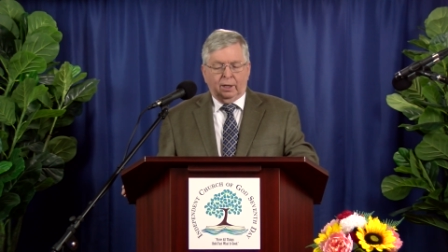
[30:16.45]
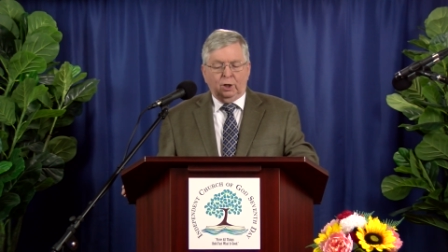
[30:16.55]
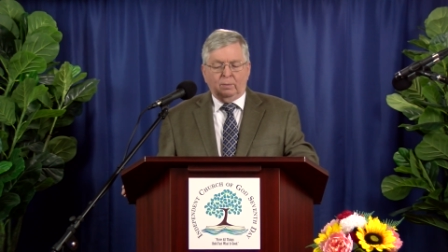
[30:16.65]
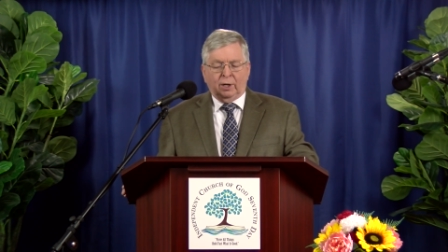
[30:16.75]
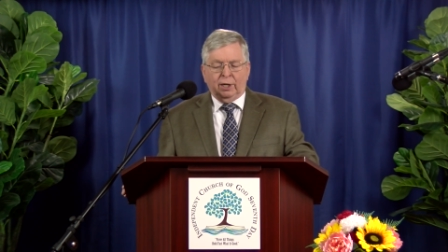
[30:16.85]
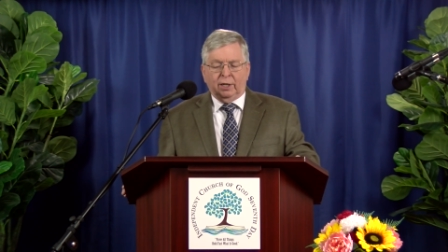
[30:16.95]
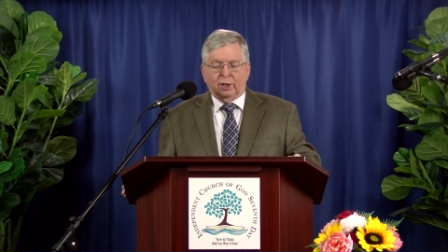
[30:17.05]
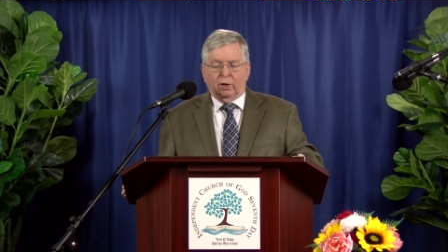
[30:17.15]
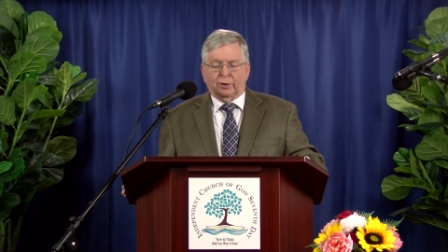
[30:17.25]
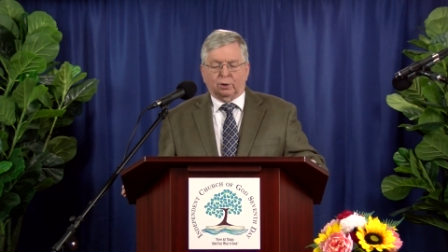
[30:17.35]
in whom are
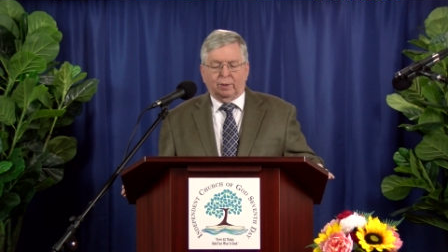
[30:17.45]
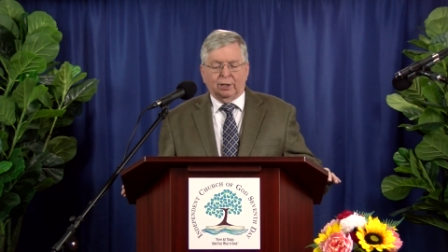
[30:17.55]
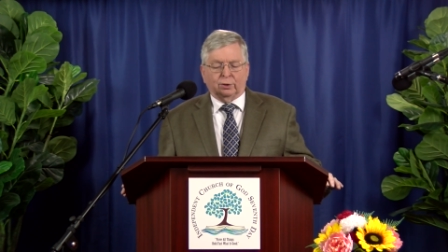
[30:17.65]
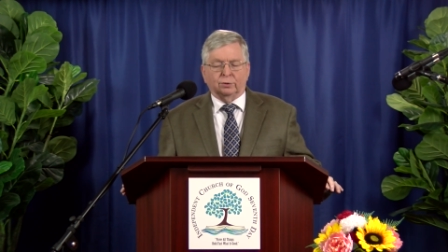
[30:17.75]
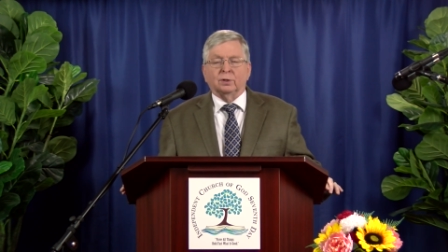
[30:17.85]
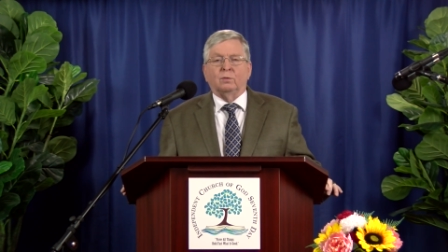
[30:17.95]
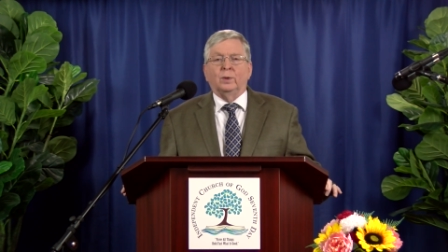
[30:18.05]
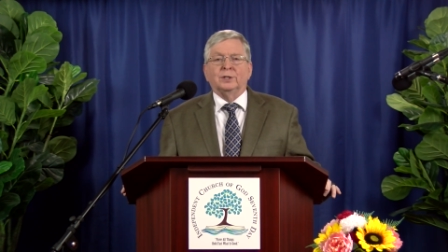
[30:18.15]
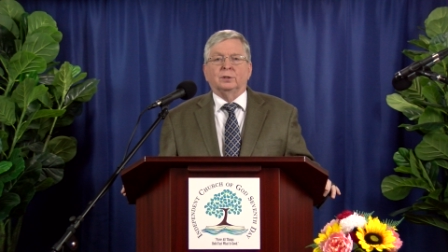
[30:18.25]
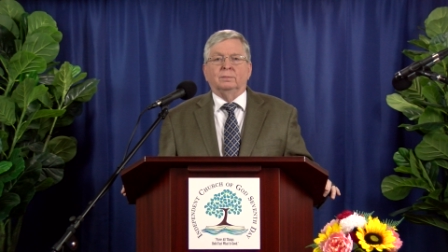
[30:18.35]
hid all the treasures of
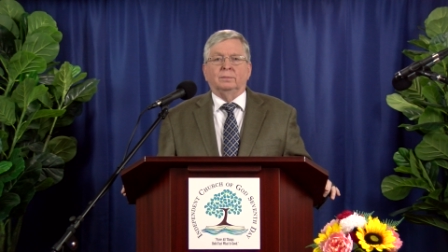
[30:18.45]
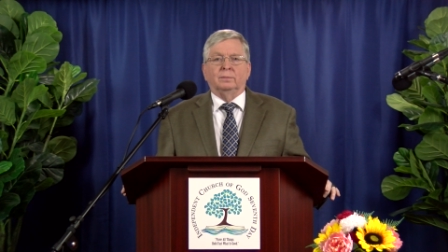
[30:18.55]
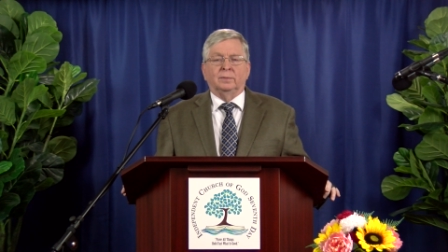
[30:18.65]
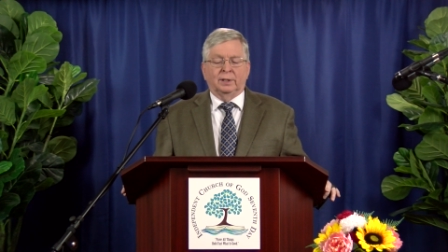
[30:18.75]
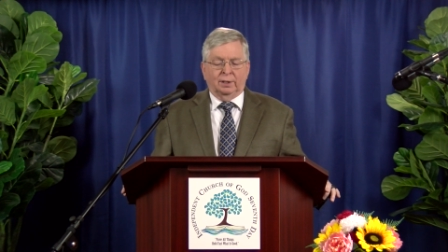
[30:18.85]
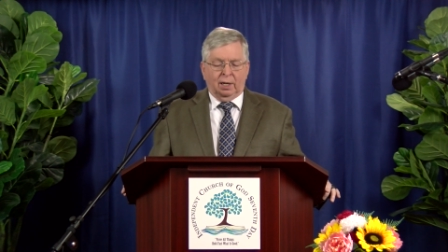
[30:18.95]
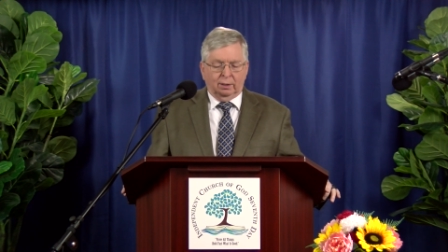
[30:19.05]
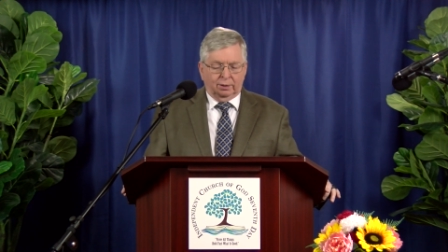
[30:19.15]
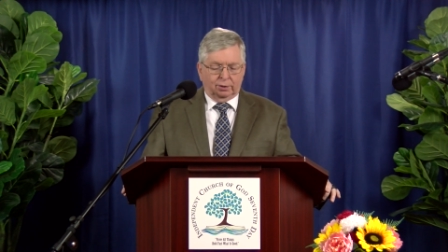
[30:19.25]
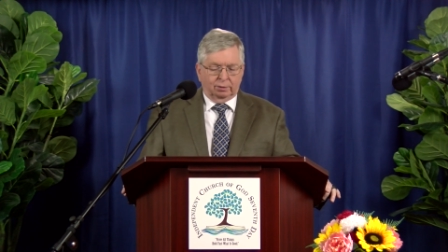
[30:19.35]
wisdom and
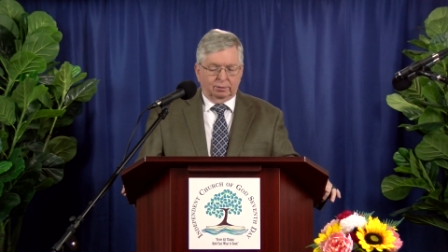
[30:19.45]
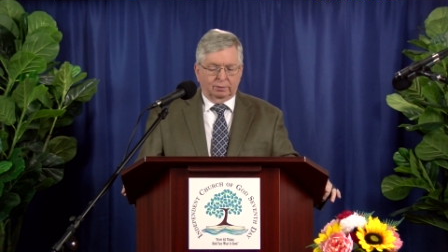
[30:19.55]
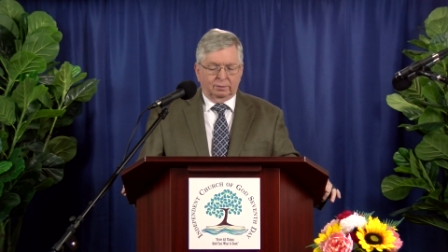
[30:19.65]
knowledge.